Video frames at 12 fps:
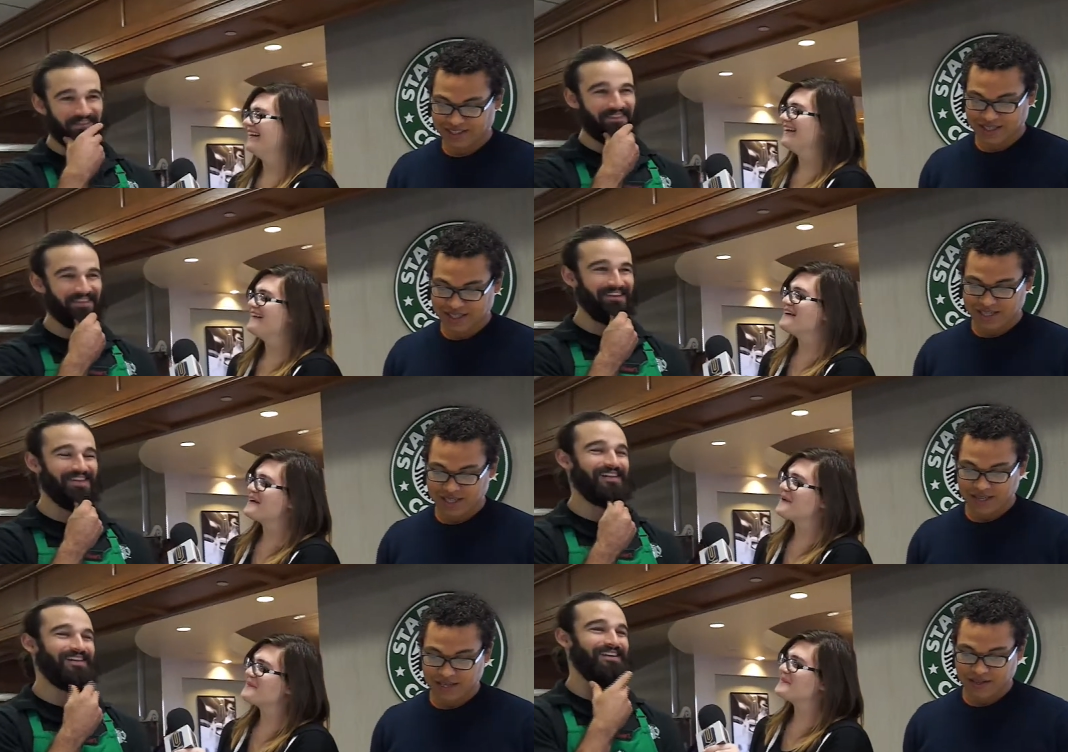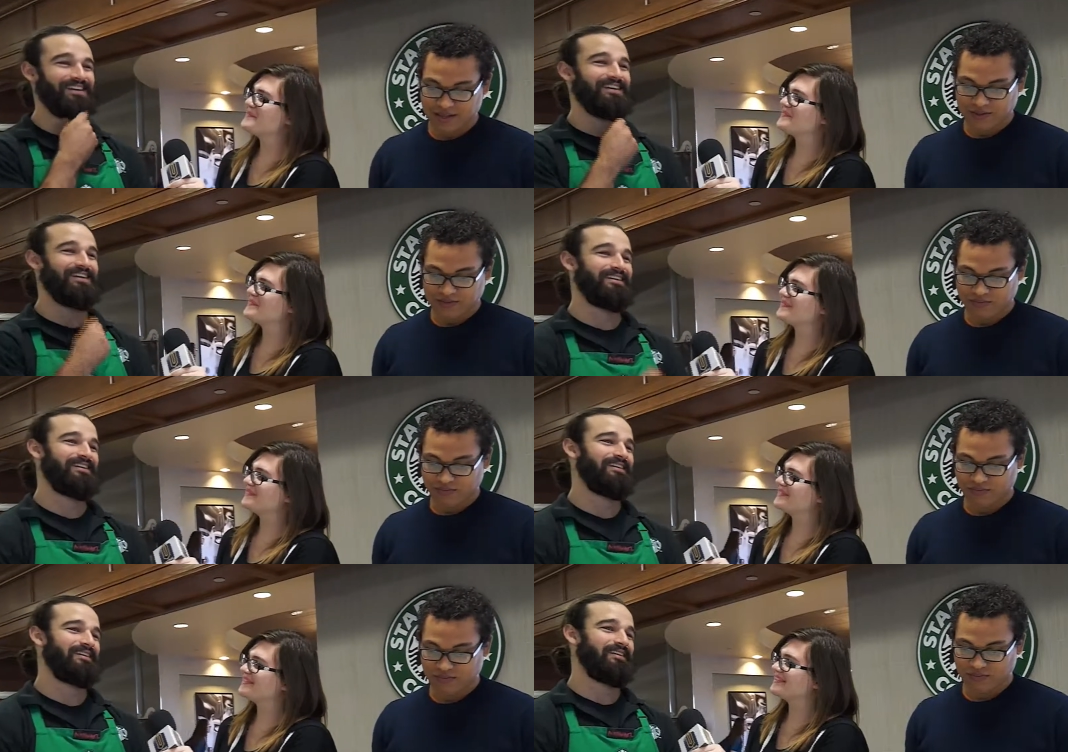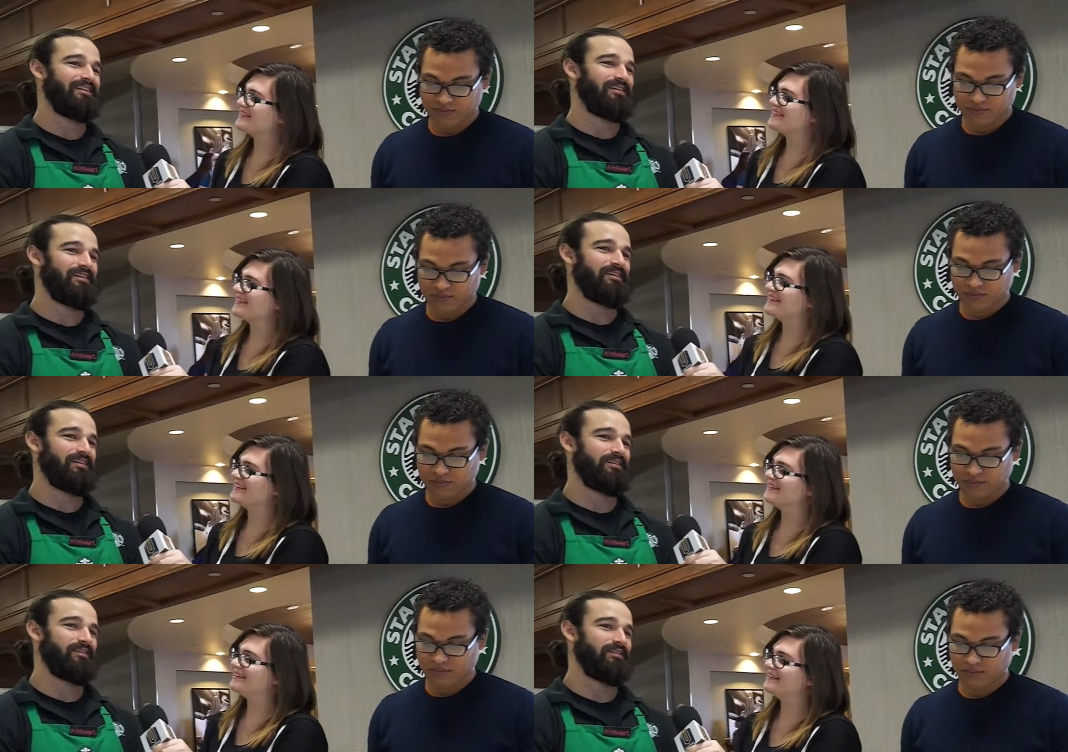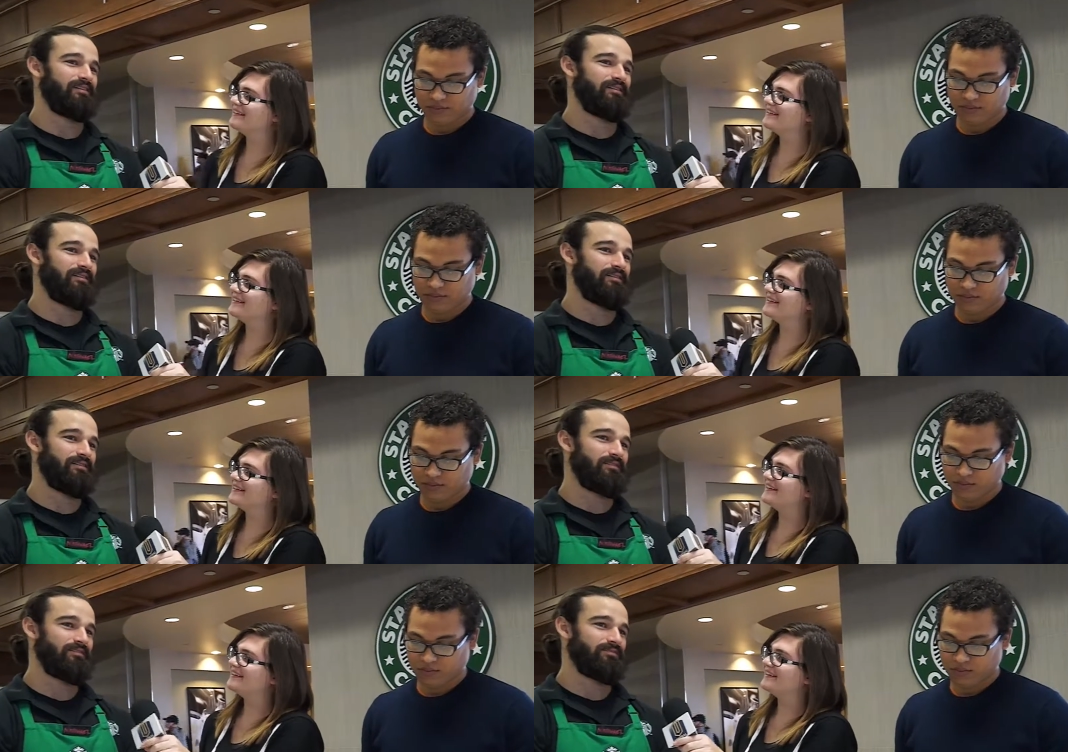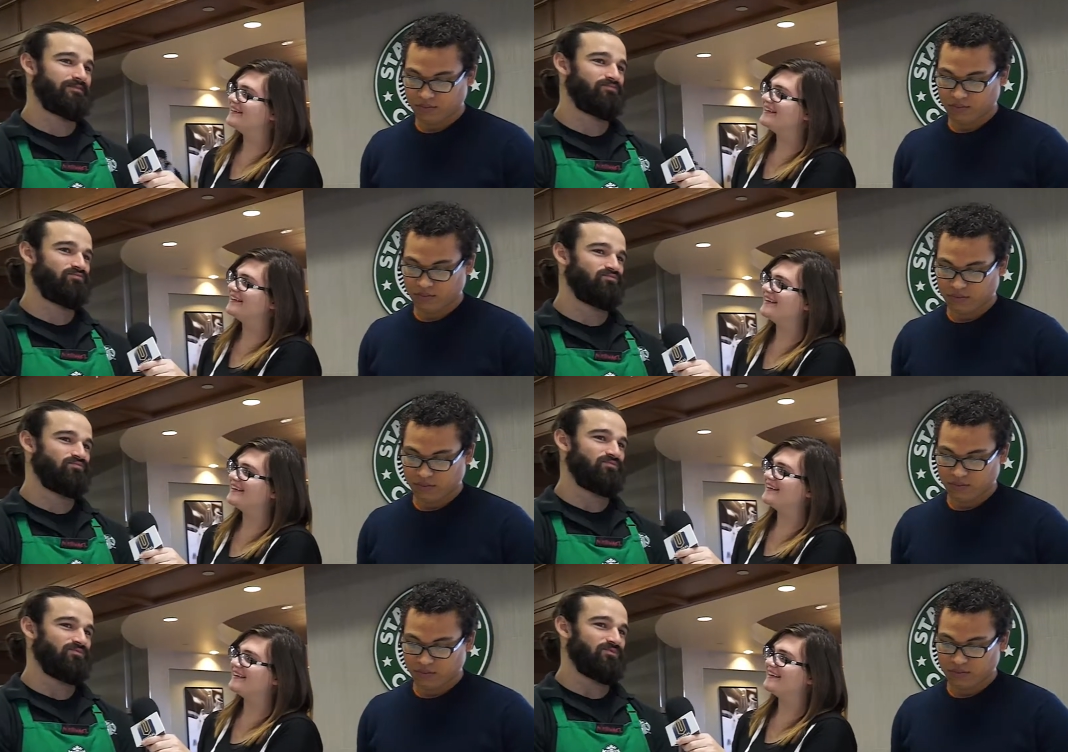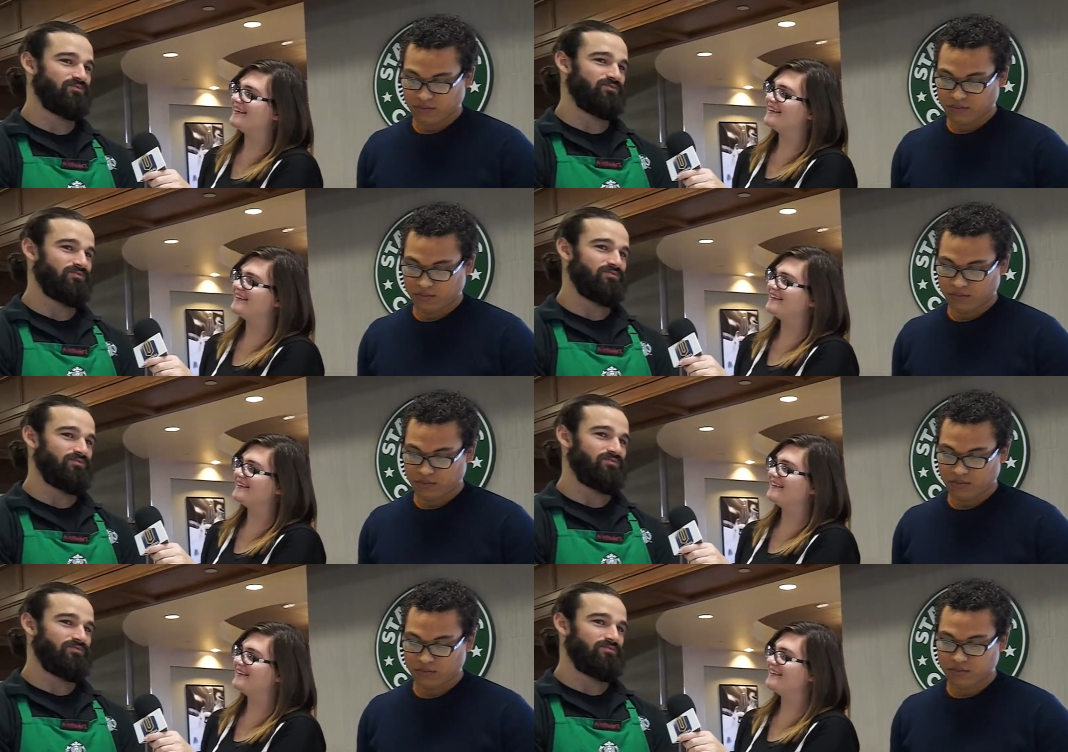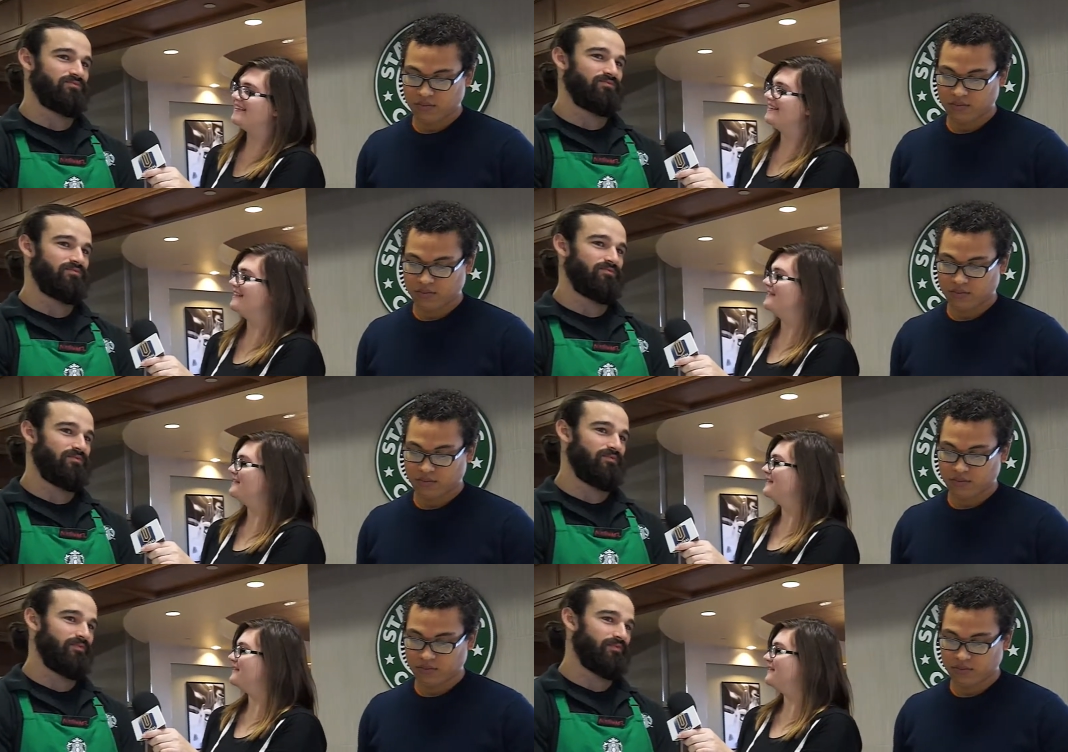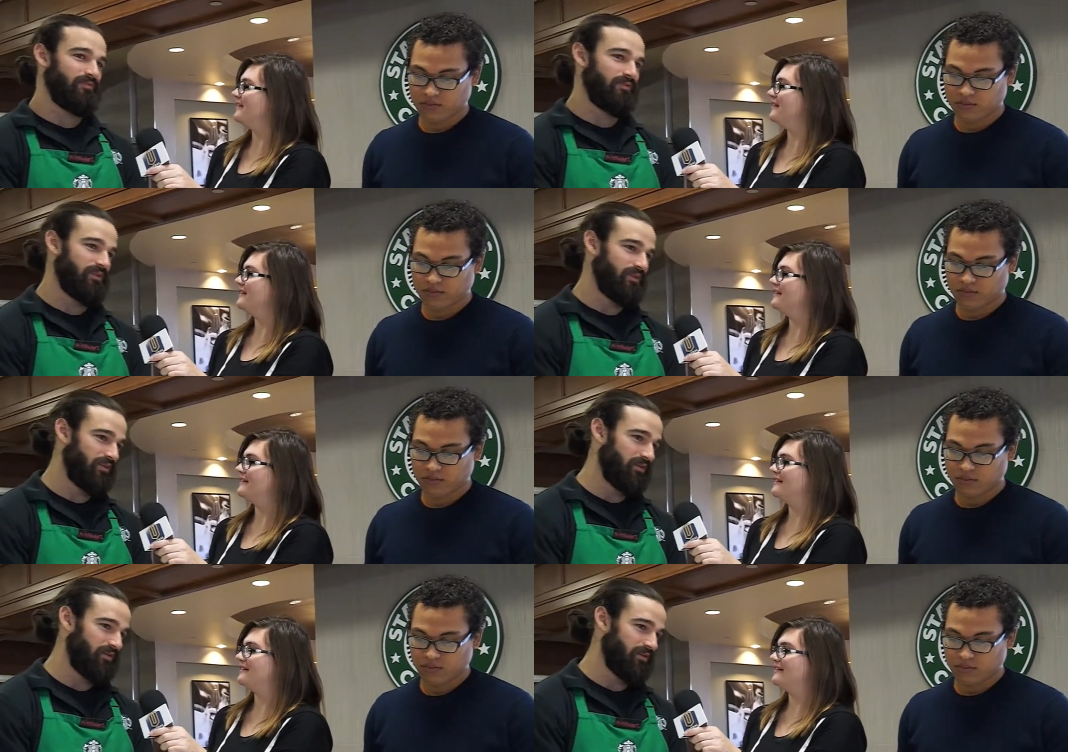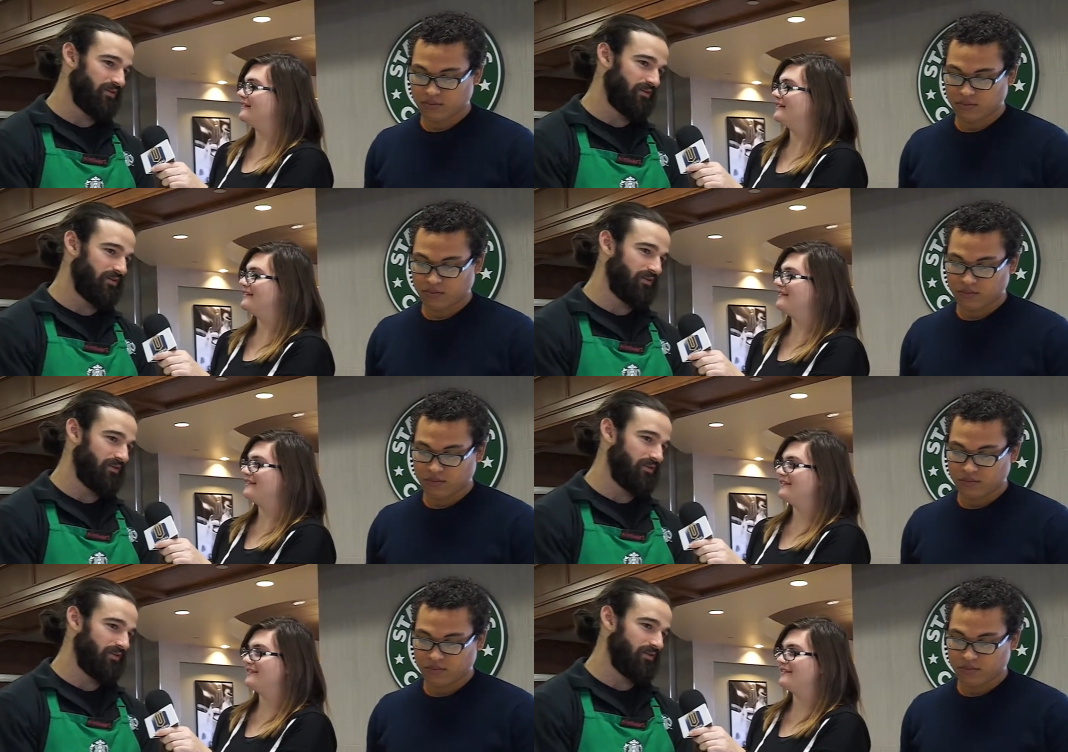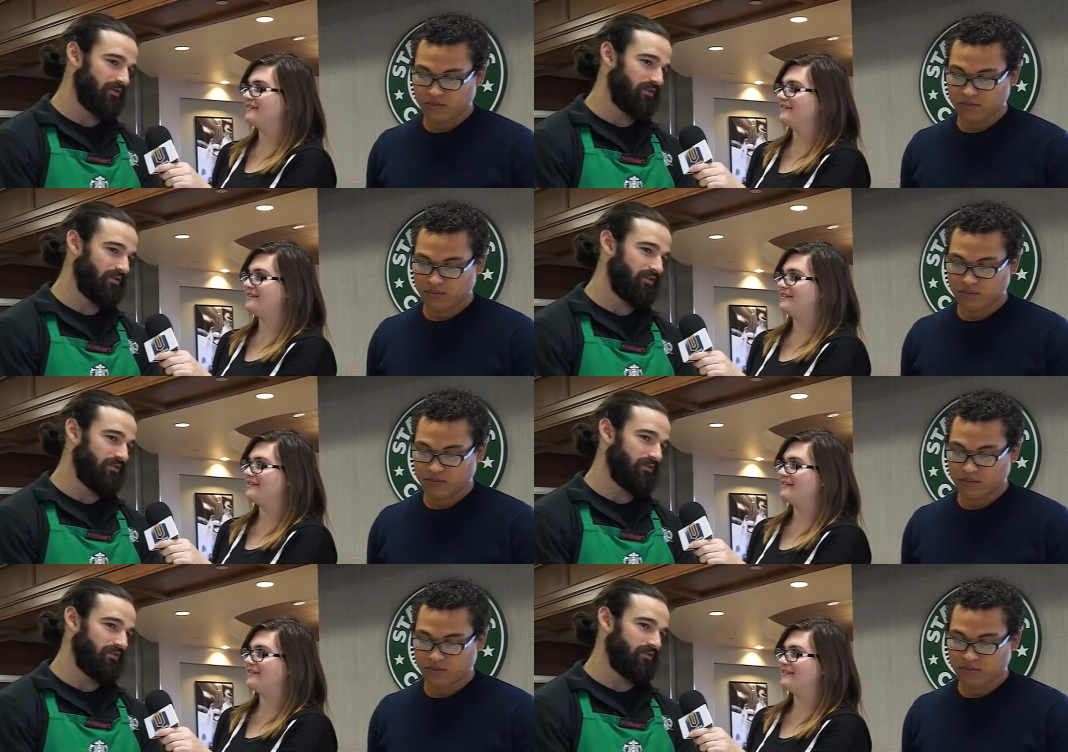No one is speaking in this clip.